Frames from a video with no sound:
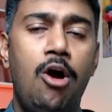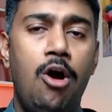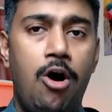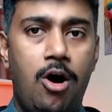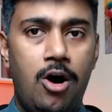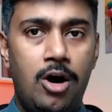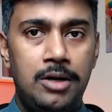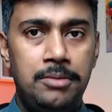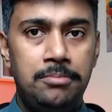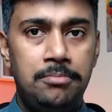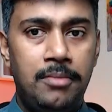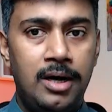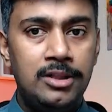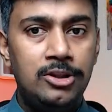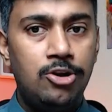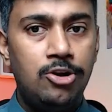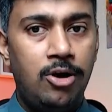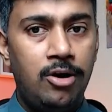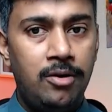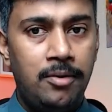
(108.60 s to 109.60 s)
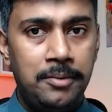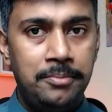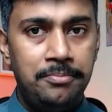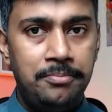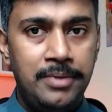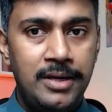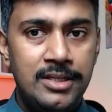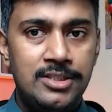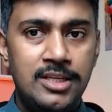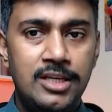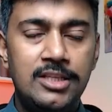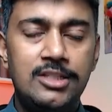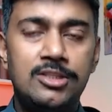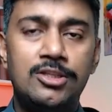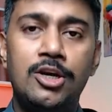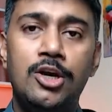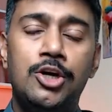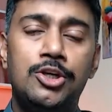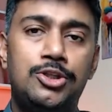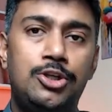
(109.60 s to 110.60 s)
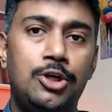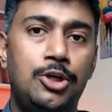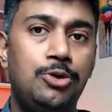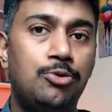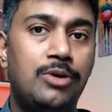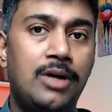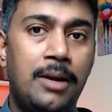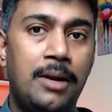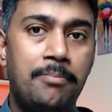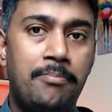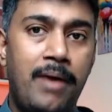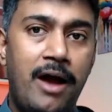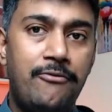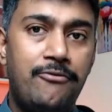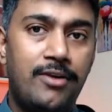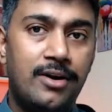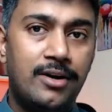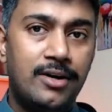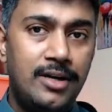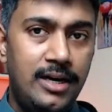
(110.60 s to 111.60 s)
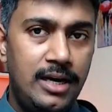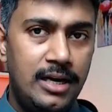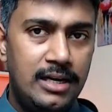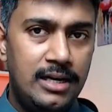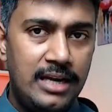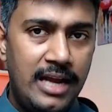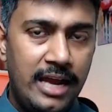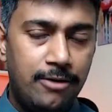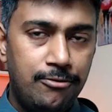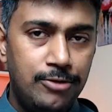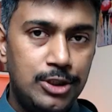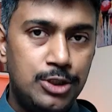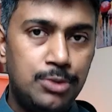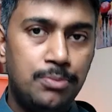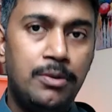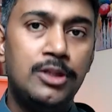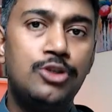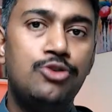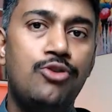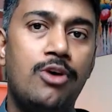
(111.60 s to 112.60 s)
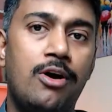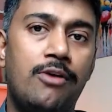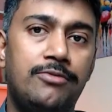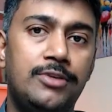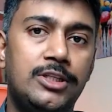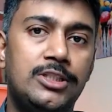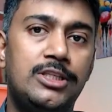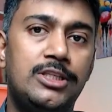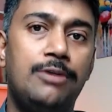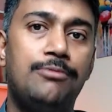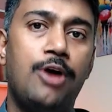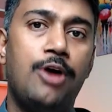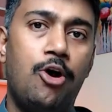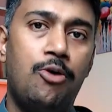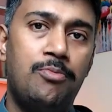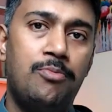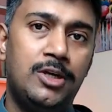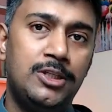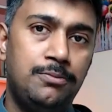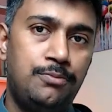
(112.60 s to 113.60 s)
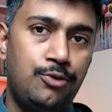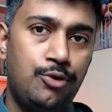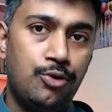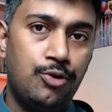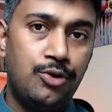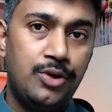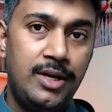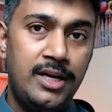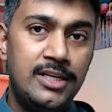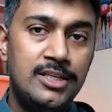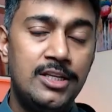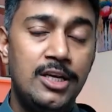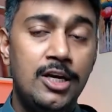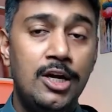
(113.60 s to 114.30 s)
on month-on-month basis. So you can bifurcate like which month you have received how much brokerage.